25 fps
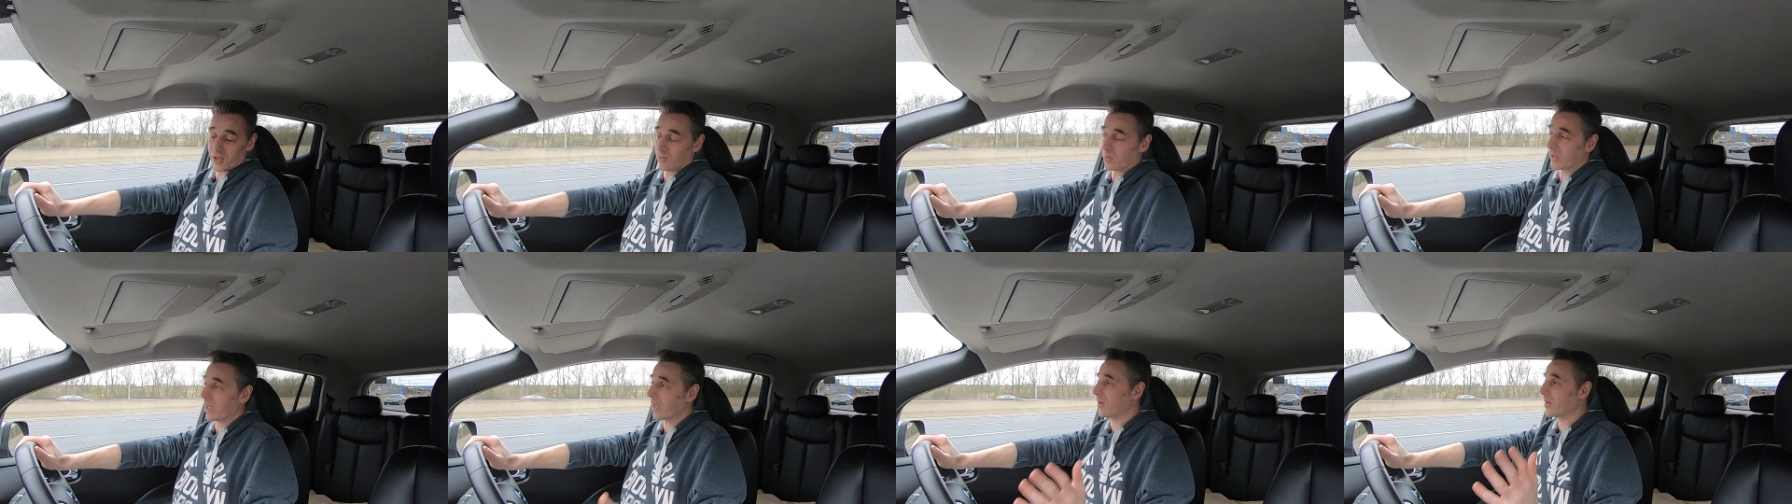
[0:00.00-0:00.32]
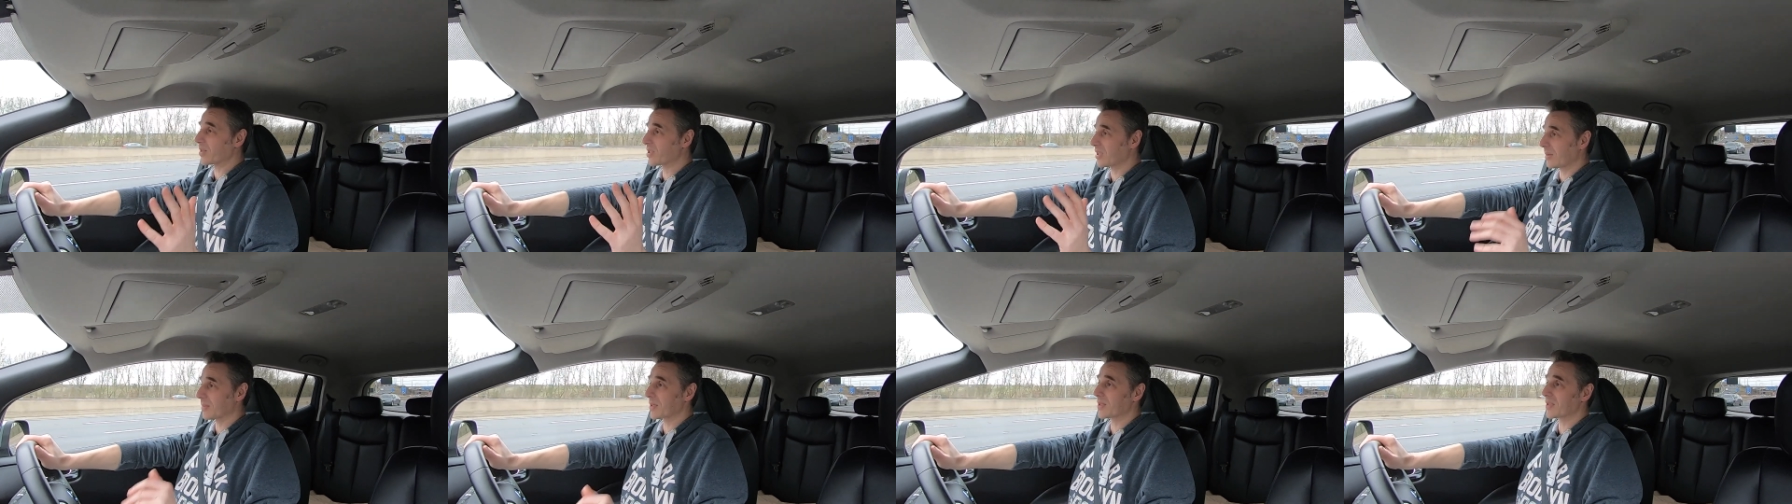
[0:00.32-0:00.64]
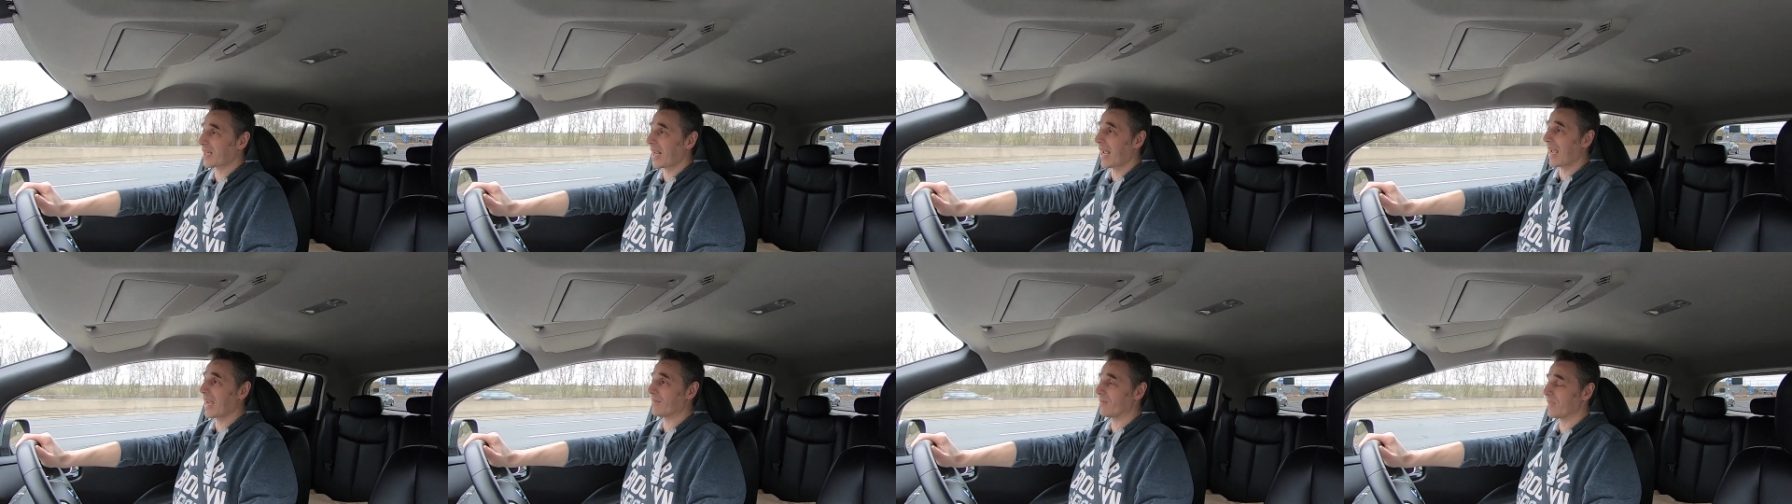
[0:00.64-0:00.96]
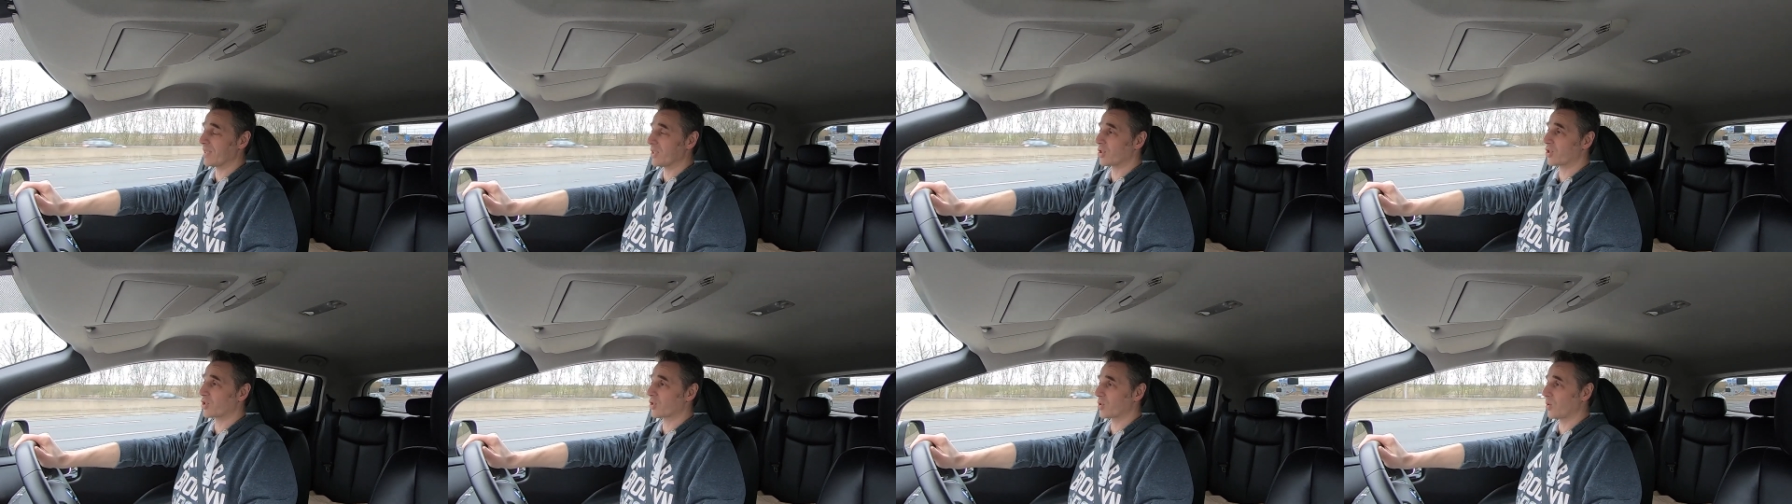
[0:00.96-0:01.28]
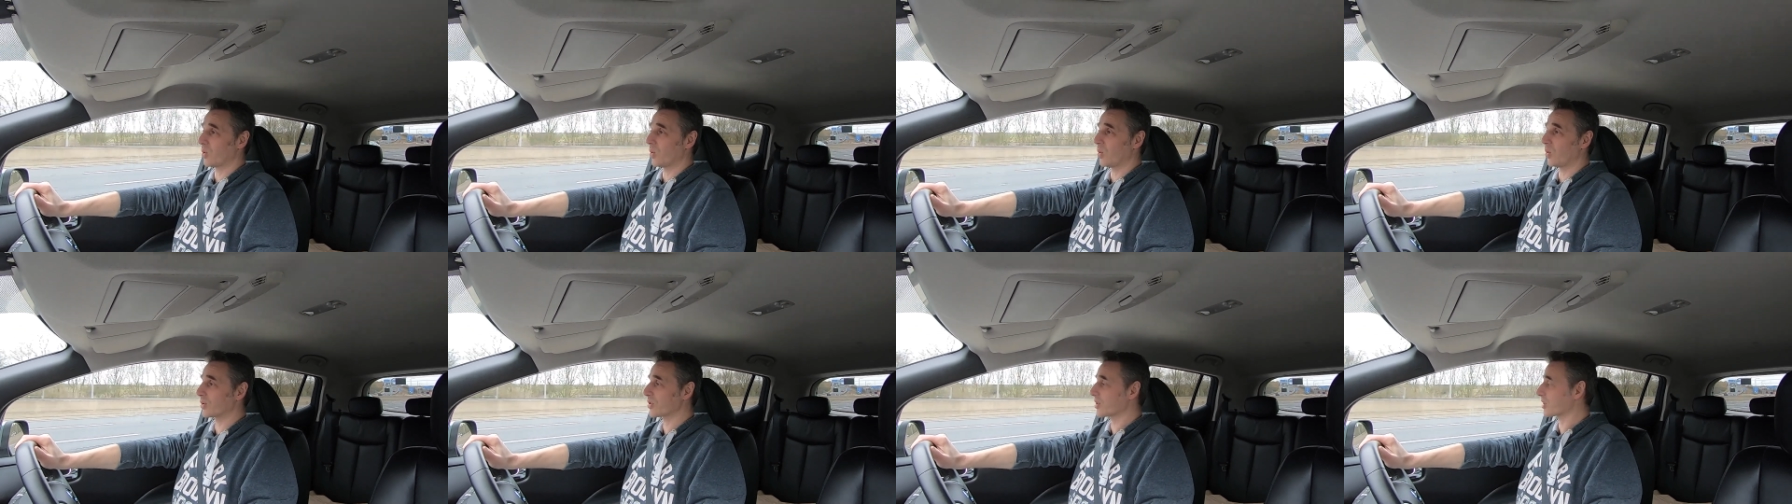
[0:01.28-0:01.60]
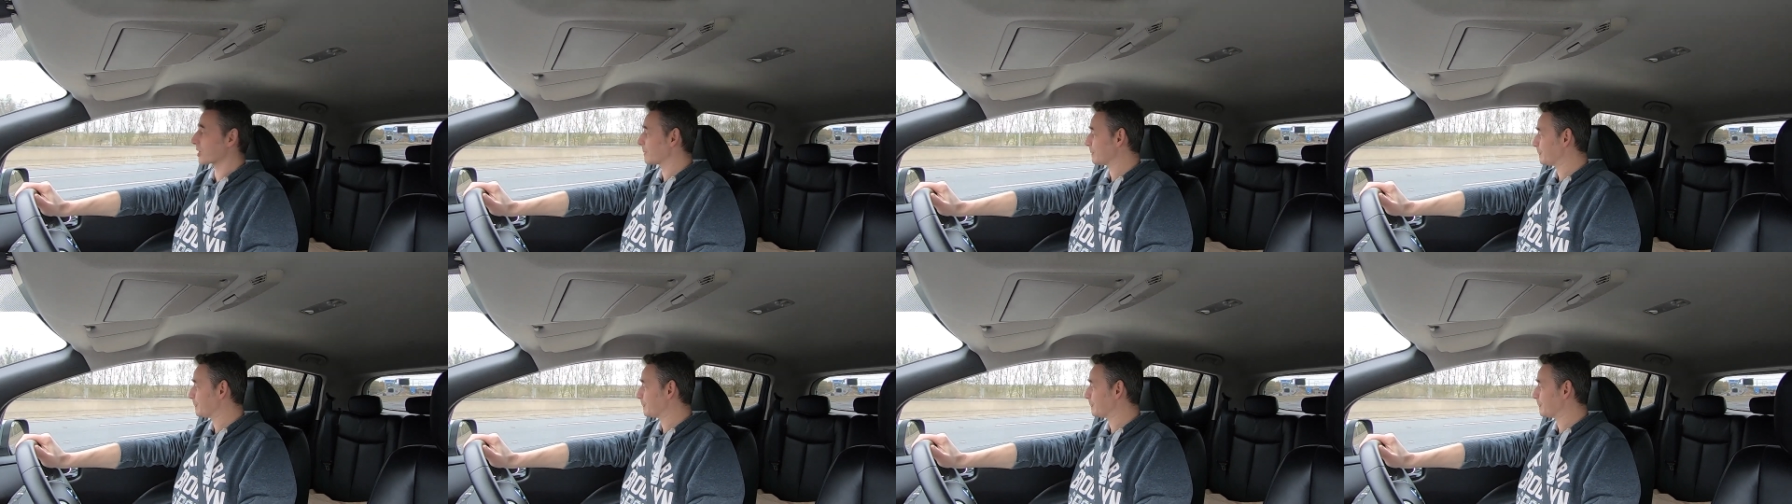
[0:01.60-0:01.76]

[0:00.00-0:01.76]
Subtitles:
You'll notice I'm sat here in shorts.